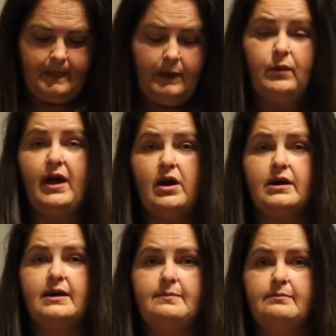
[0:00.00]
we are
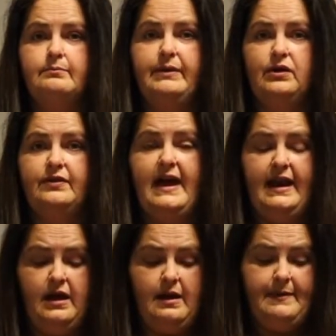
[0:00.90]
going to build that
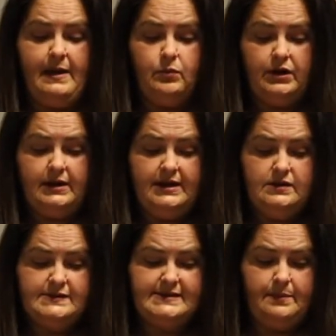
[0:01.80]
up. And we're going to
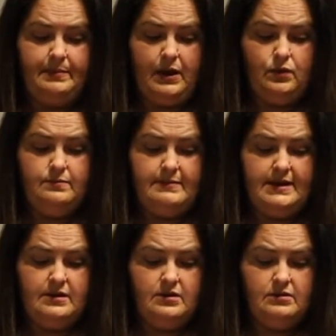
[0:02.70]
use the bone
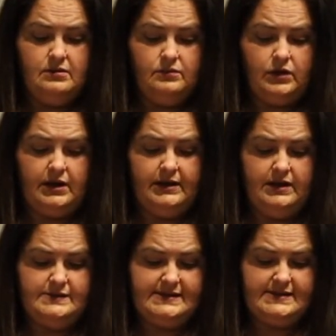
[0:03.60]
meal. We're going to
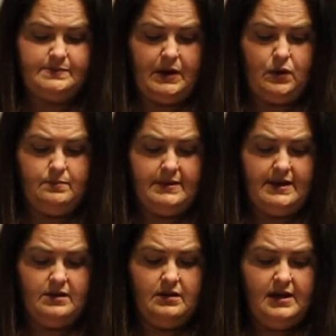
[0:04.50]
use this bone
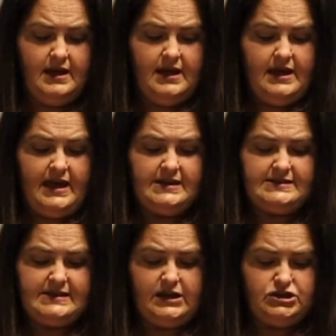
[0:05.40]
meal. It
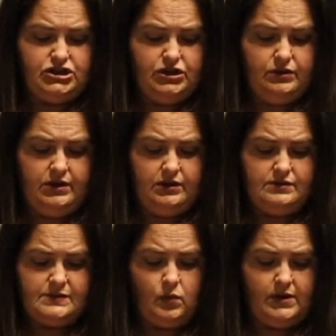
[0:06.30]
says you
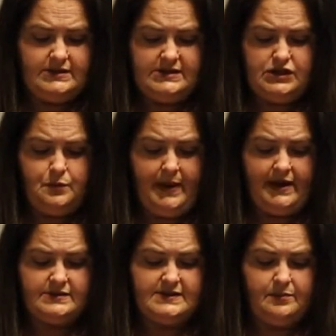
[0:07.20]
use 1 to 2
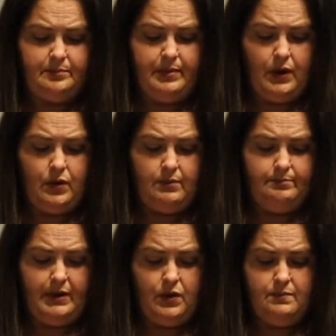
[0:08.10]
pounds of
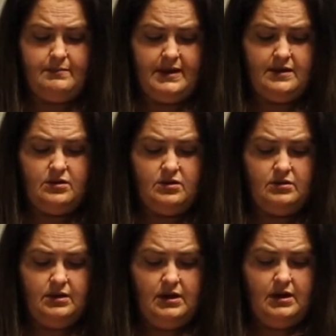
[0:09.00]
bone meal,